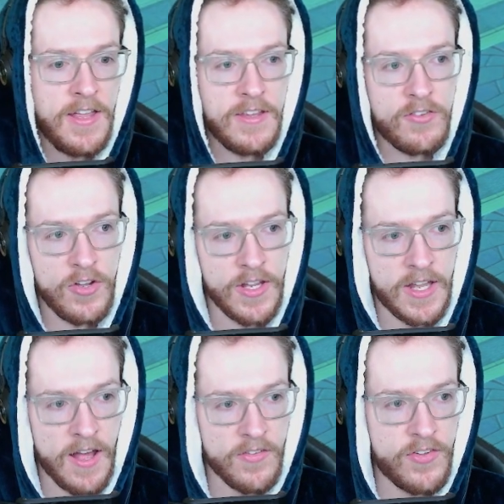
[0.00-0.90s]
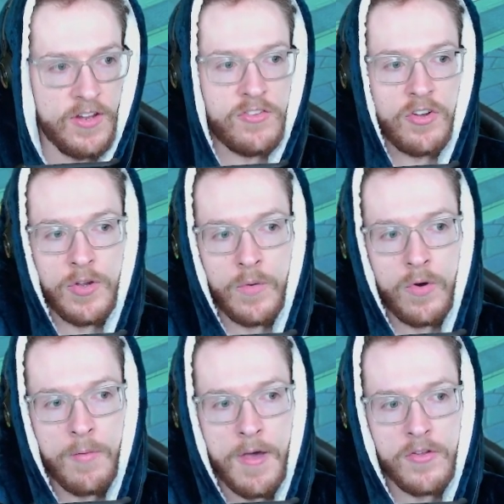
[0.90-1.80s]
You've got your cutscenes, you've got your
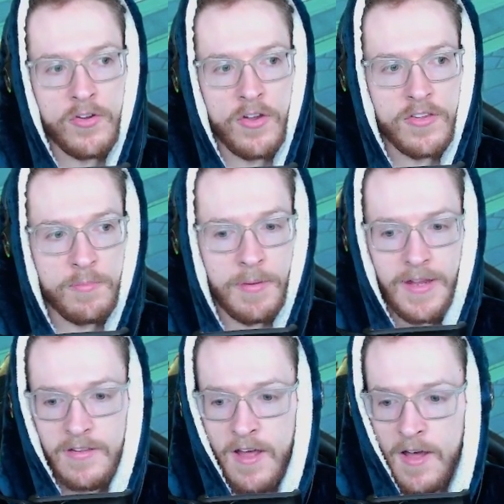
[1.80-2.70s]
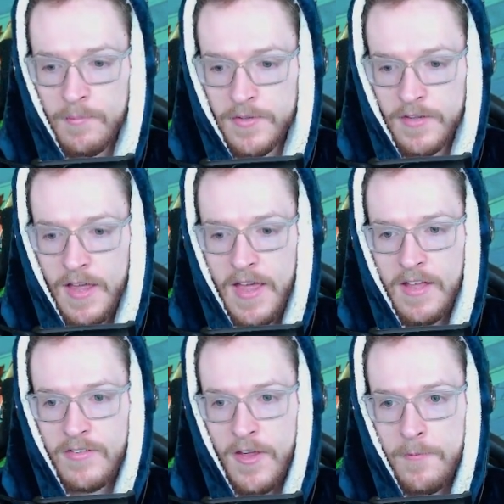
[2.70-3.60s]
auto mode, you've got your speed ups.
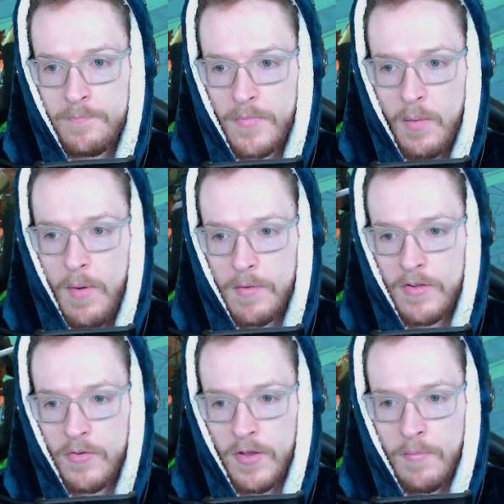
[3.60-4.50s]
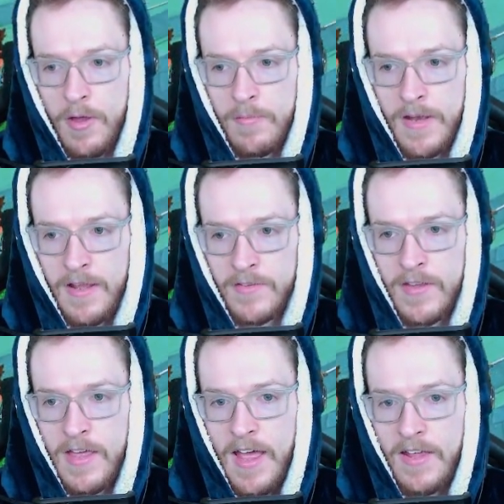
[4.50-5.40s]
So what I'm going to do at the moment is,
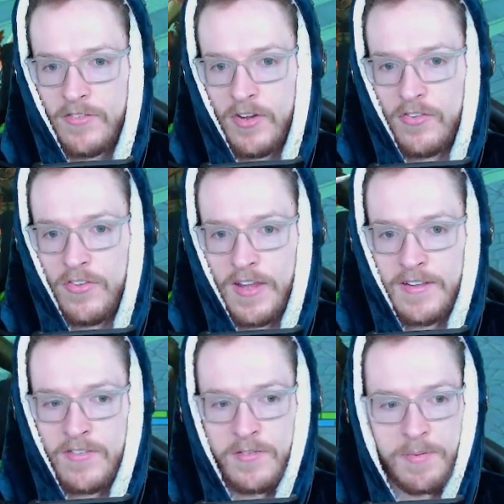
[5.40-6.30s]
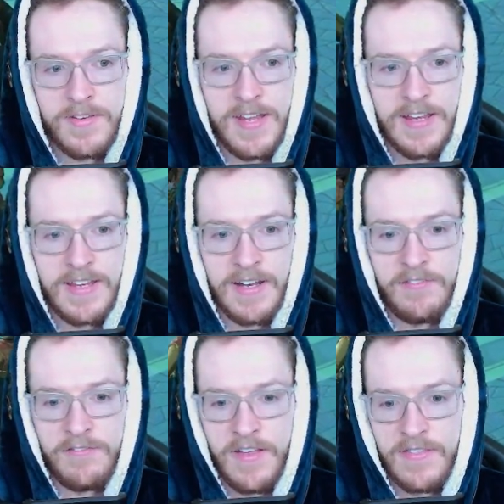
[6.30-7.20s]
as you can see, it doesn't particularly
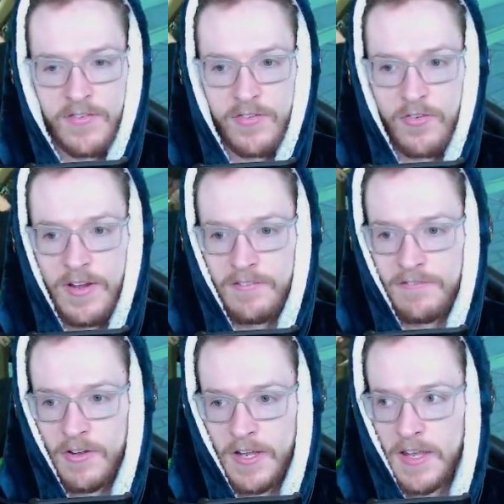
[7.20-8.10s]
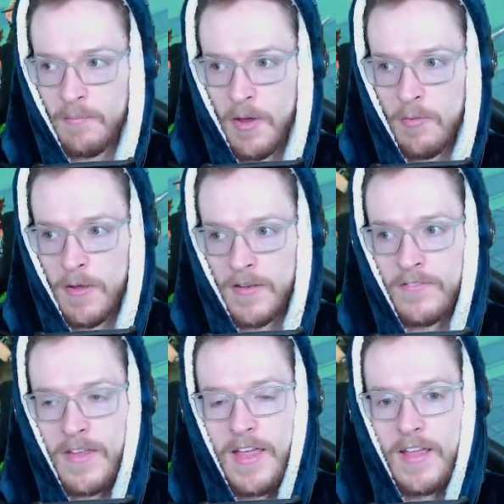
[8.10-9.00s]
fit the screen fully at the moment,
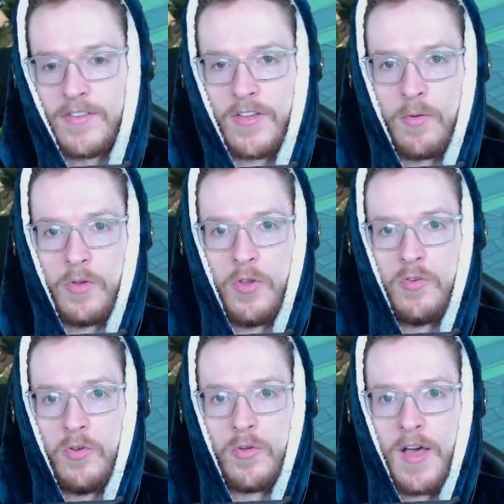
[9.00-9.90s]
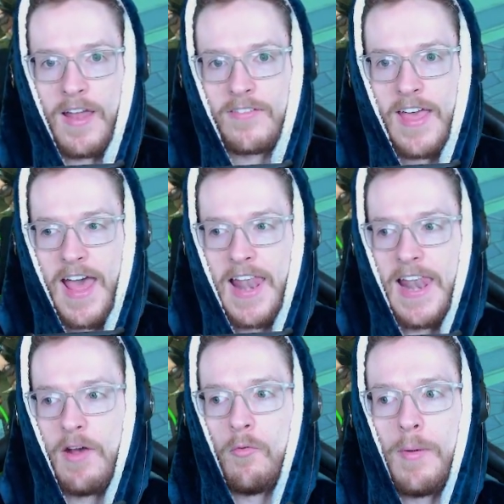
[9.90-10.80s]
so you do kind of get a
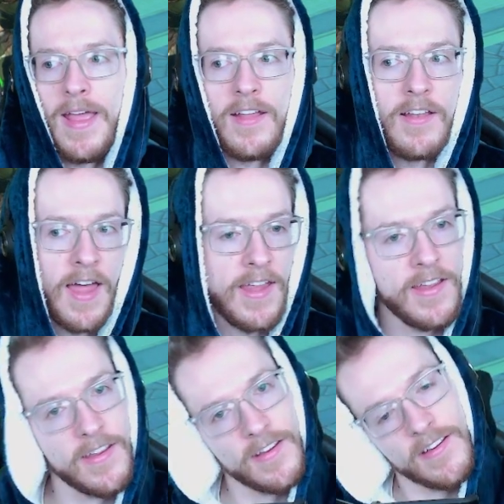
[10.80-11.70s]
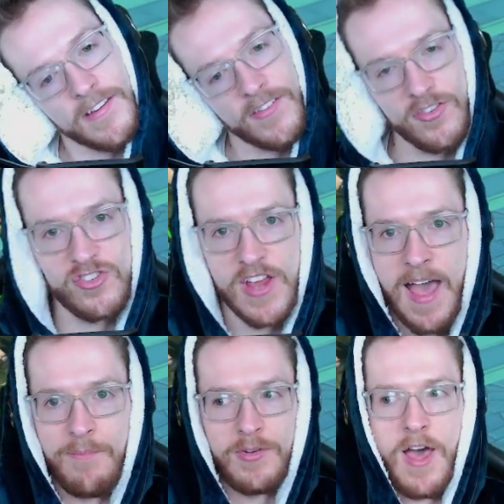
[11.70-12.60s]
little bit like
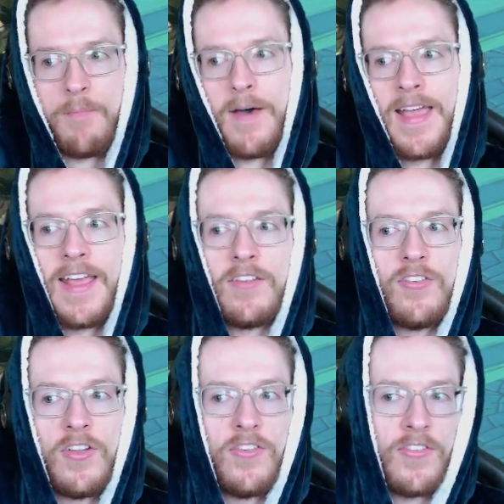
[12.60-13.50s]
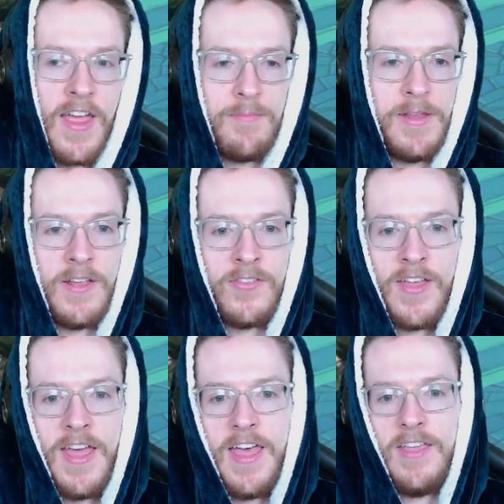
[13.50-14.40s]
jabbed up, I guess you could say, because
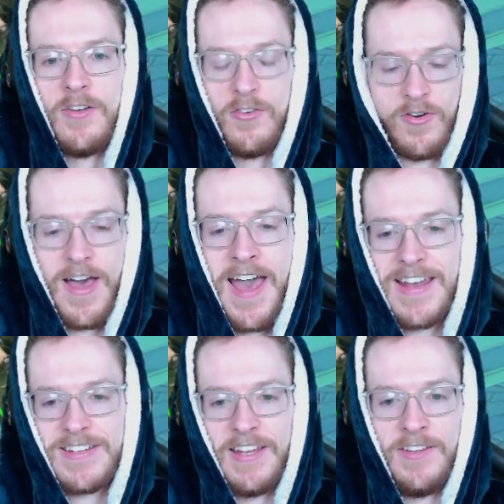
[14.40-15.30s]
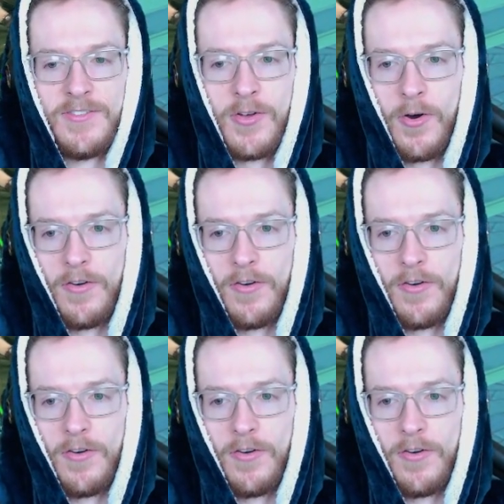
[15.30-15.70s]
you're not actually sort